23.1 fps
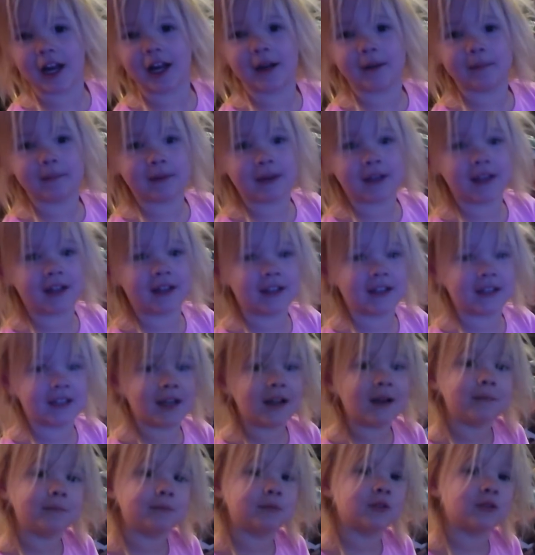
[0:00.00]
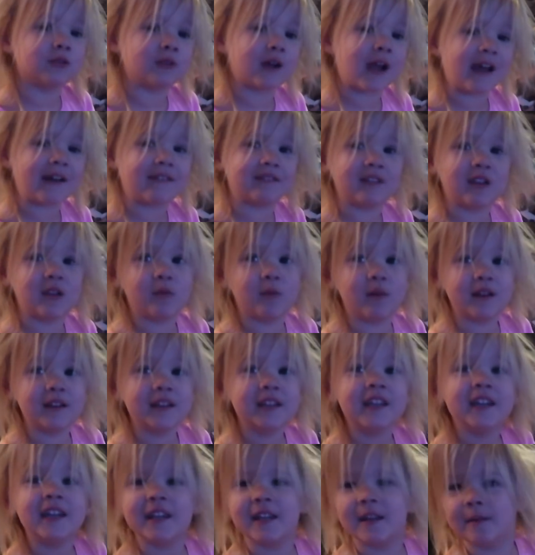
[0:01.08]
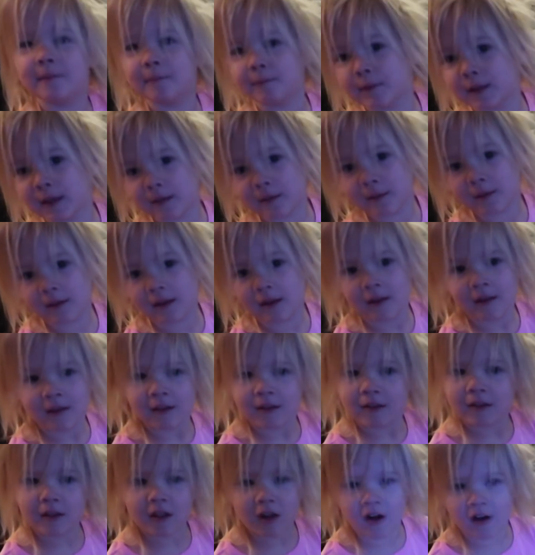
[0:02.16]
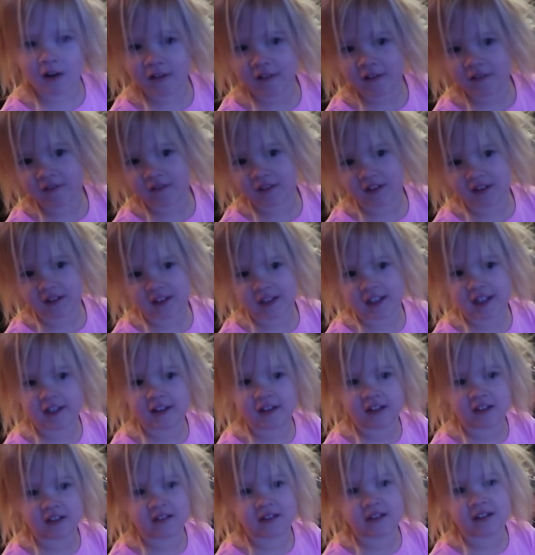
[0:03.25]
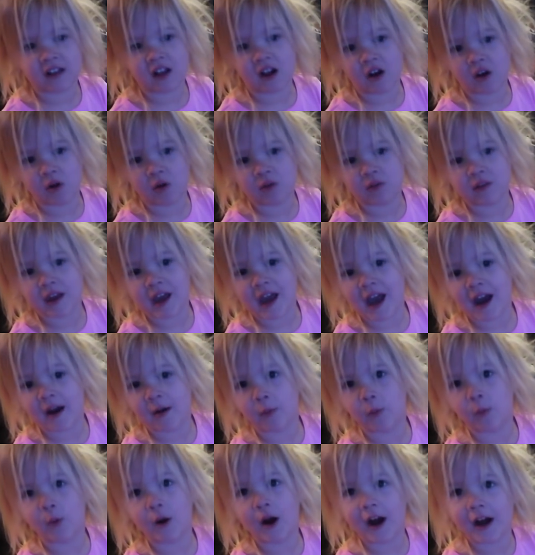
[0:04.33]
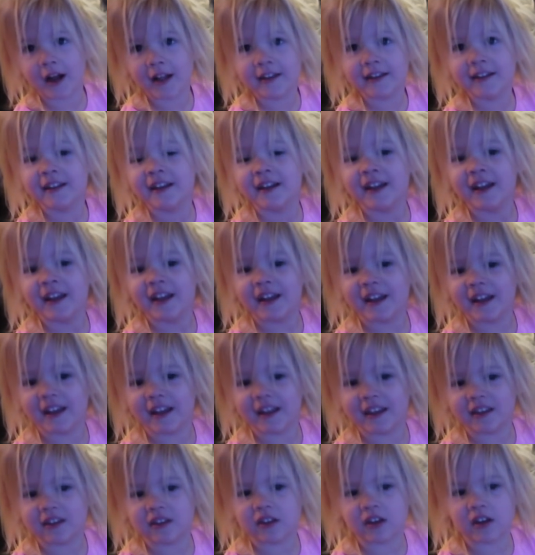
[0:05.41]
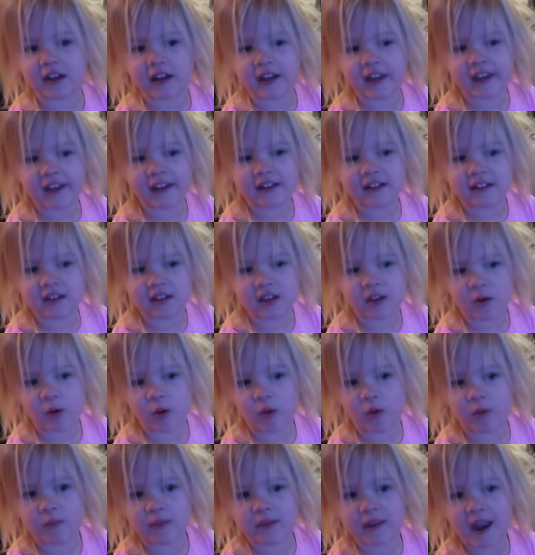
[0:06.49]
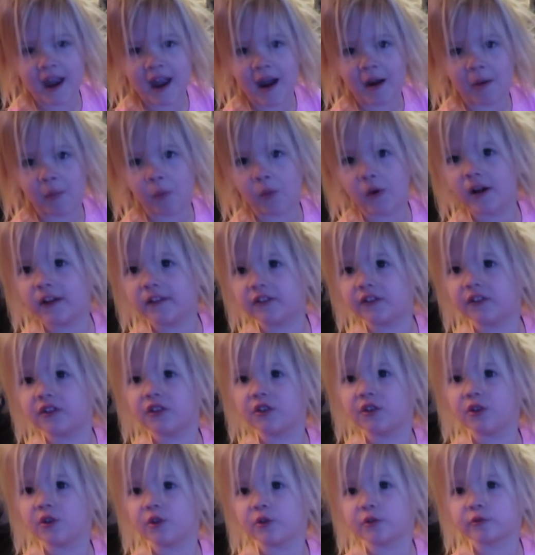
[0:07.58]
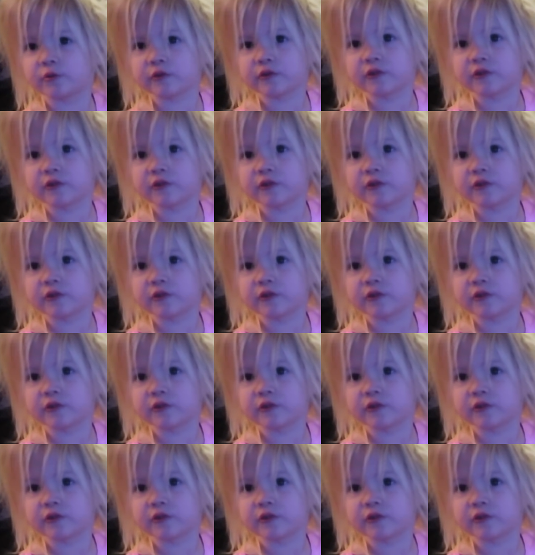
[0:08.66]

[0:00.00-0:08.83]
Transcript: I'm giving them to everyone and me, all of the teachers only have one and the kids only have one too.